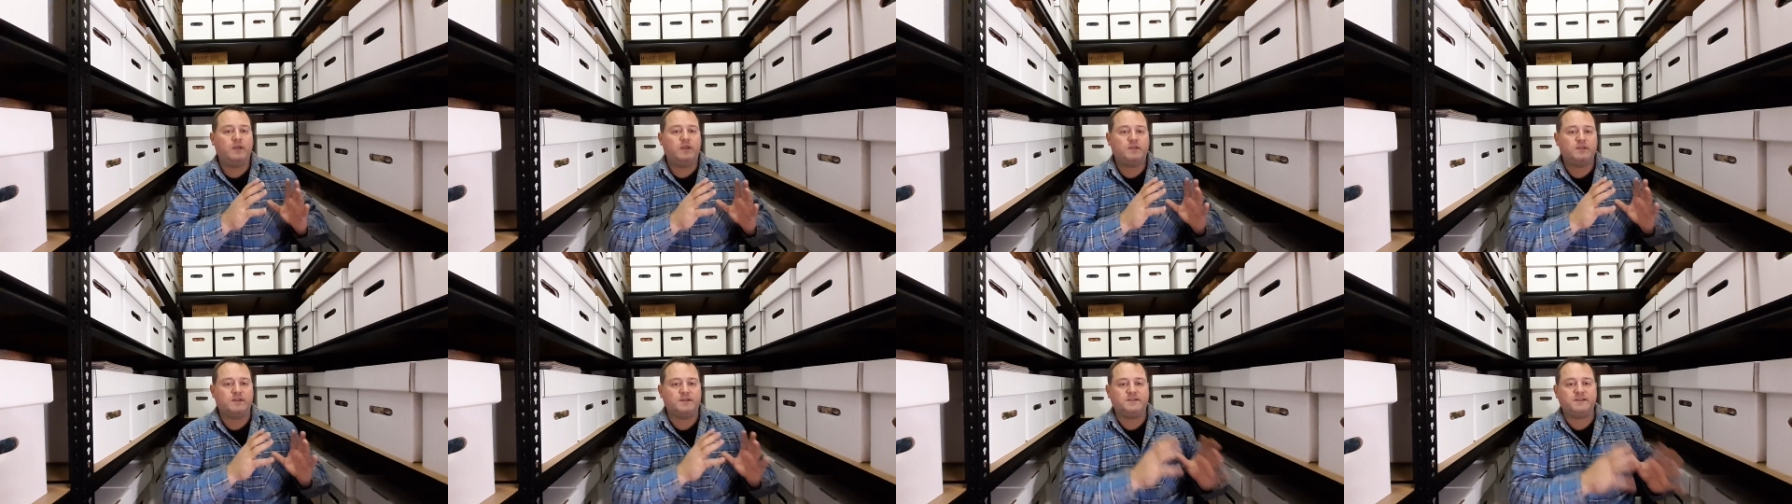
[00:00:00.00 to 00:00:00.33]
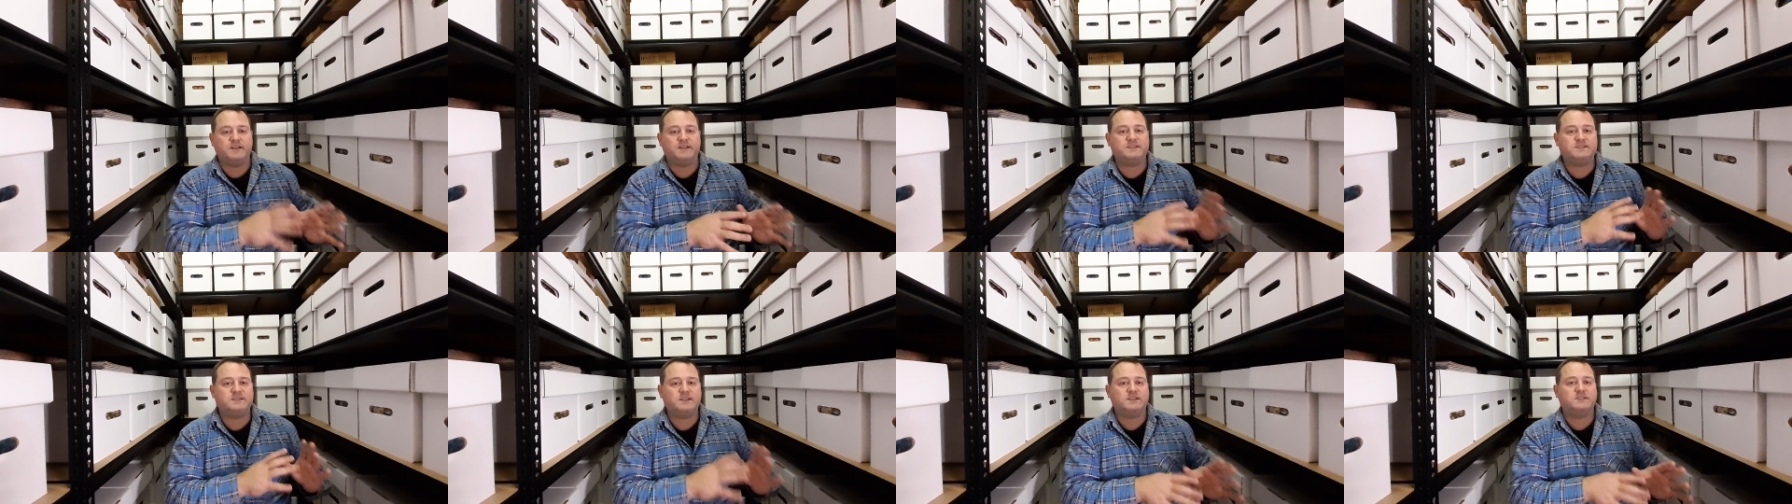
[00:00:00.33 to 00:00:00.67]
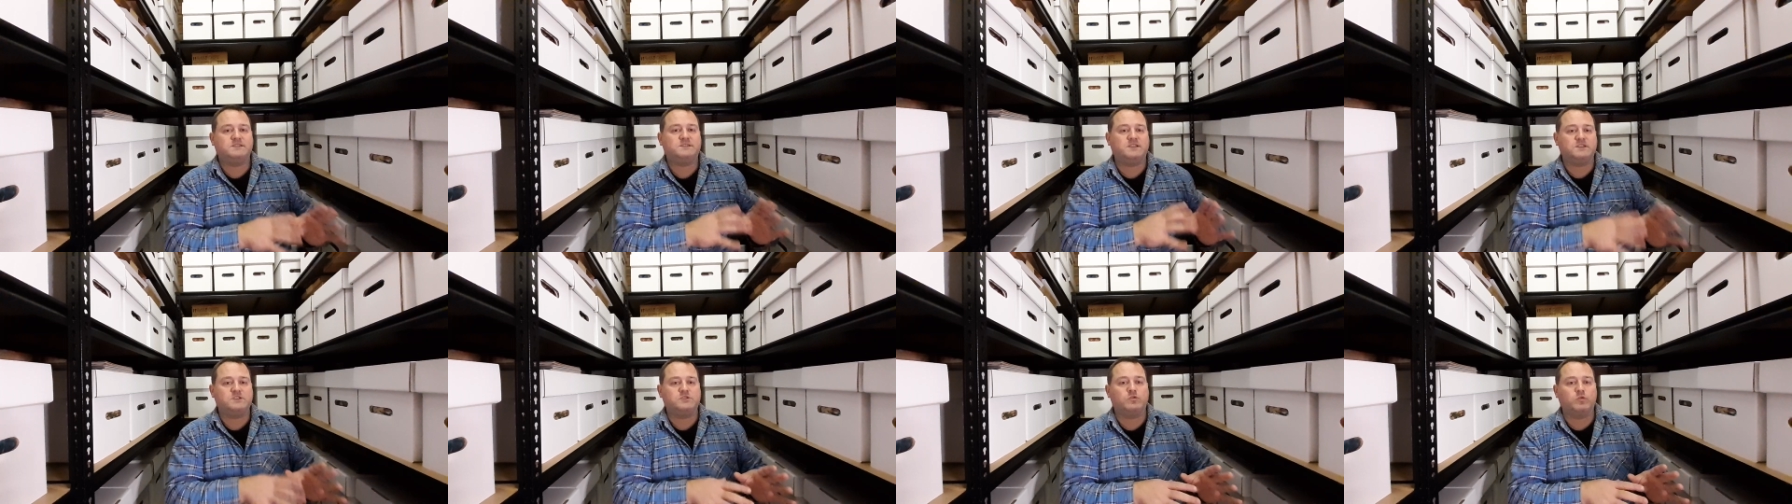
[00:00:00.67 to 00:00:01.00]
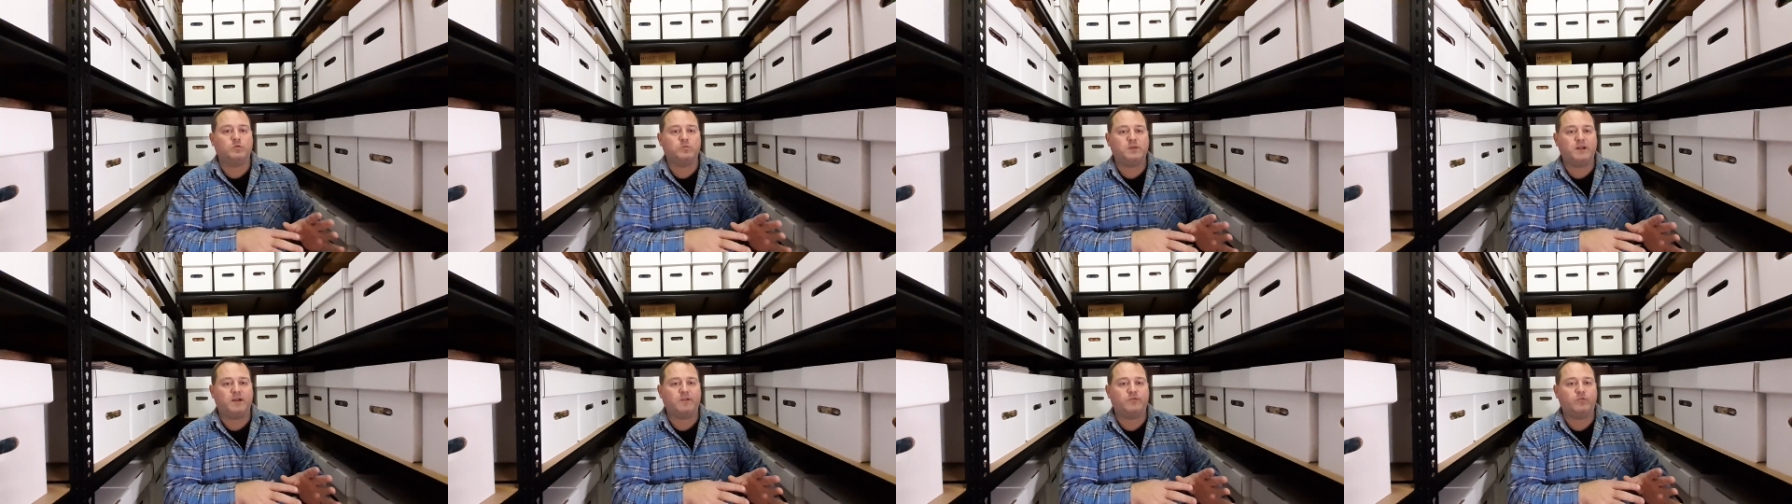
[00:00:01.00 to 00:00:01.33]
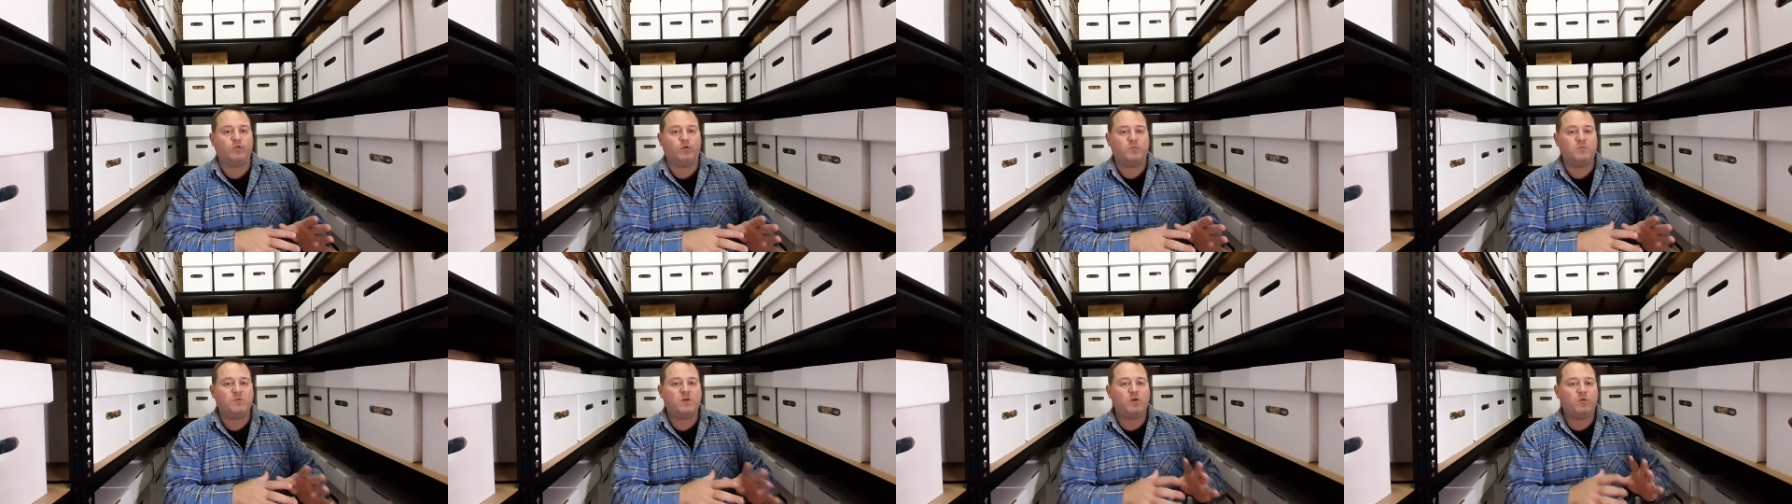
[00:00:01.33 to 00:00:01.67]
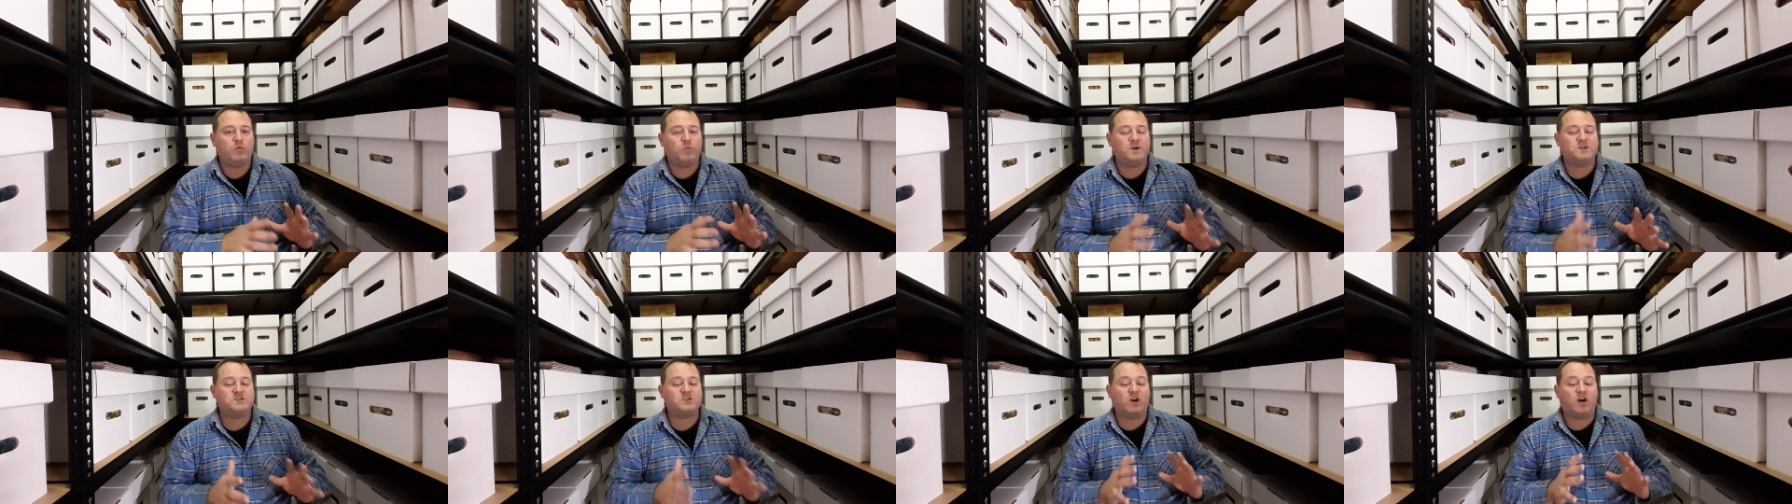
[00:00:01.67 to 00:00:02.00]
the DC's digital platform,
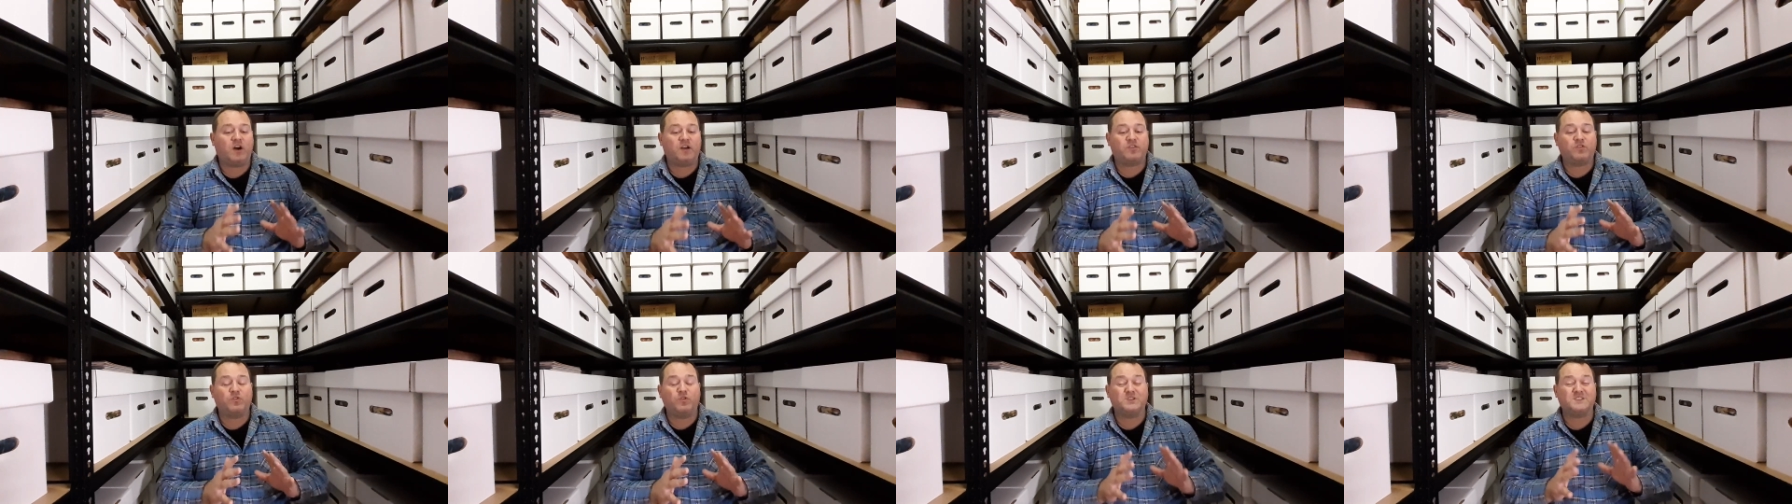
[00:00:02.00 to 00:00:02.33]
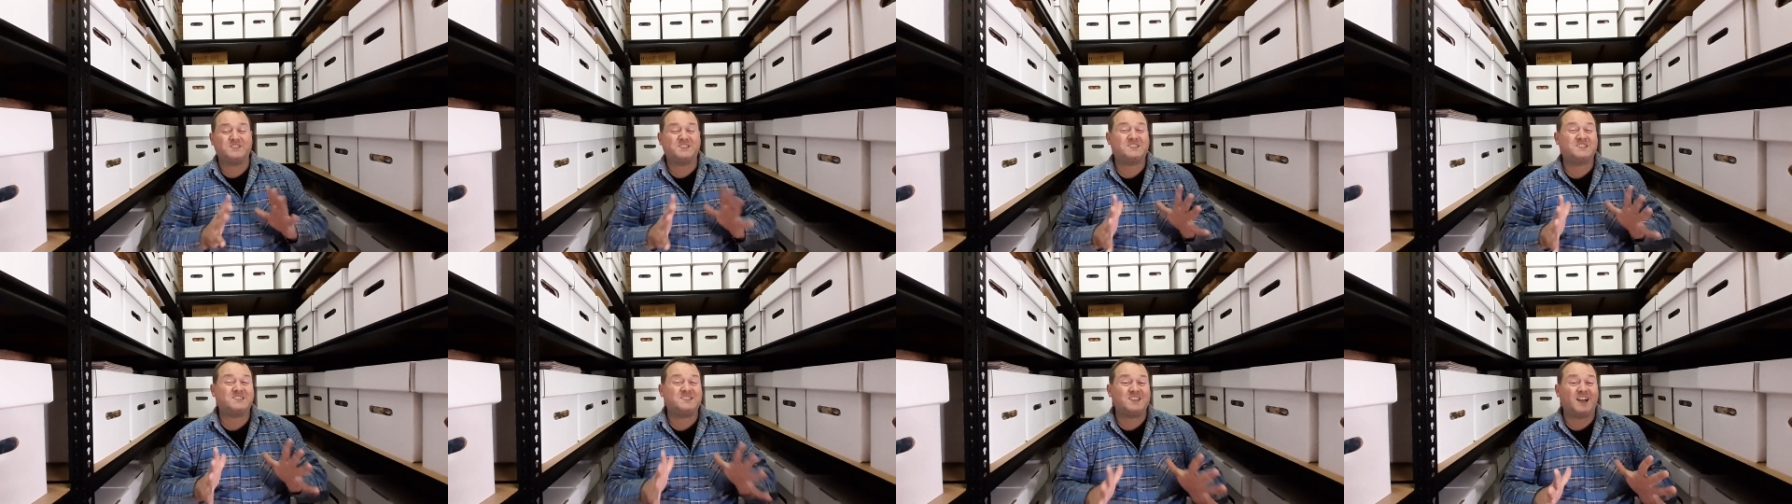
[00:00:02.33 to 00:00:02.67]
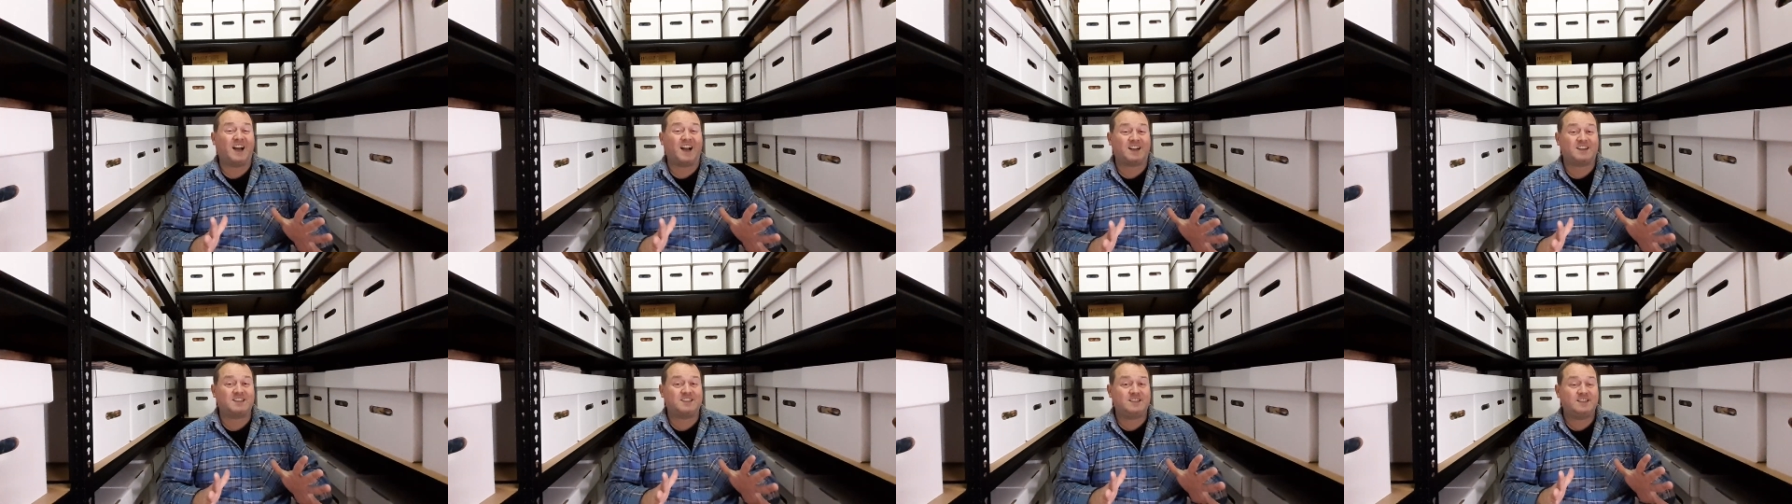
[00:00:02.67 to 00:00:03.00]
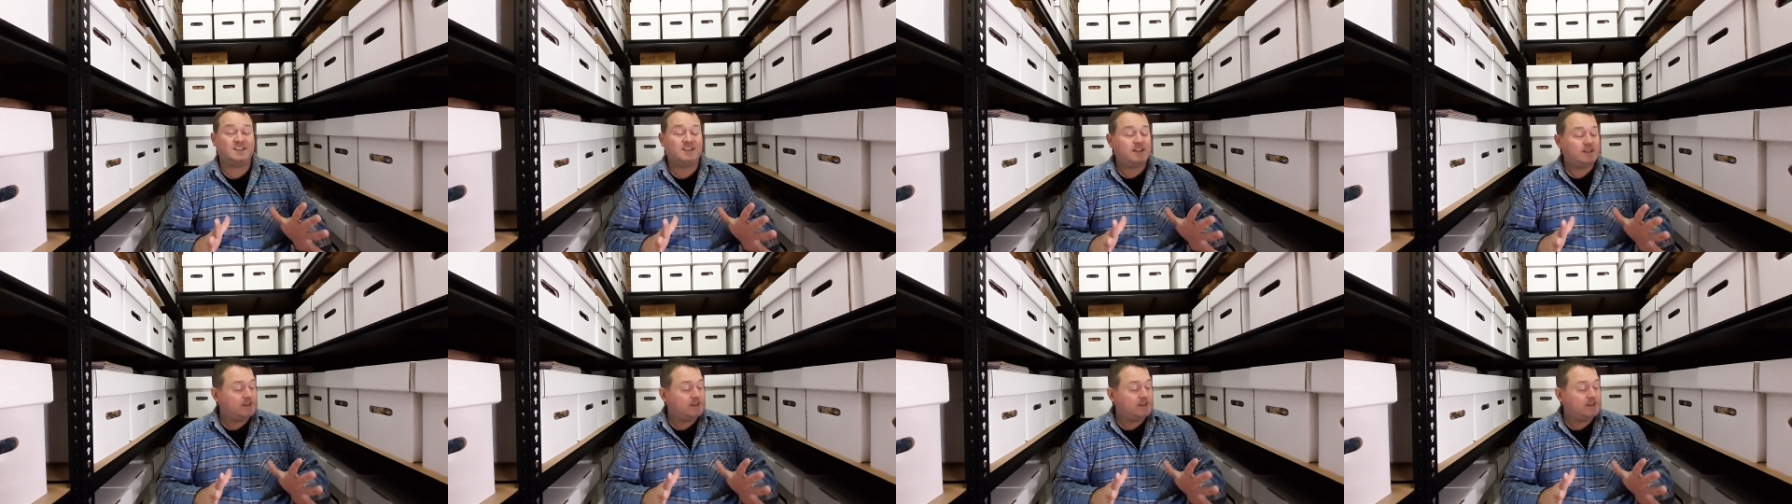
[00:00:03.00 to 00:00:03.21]
which I thought sucked,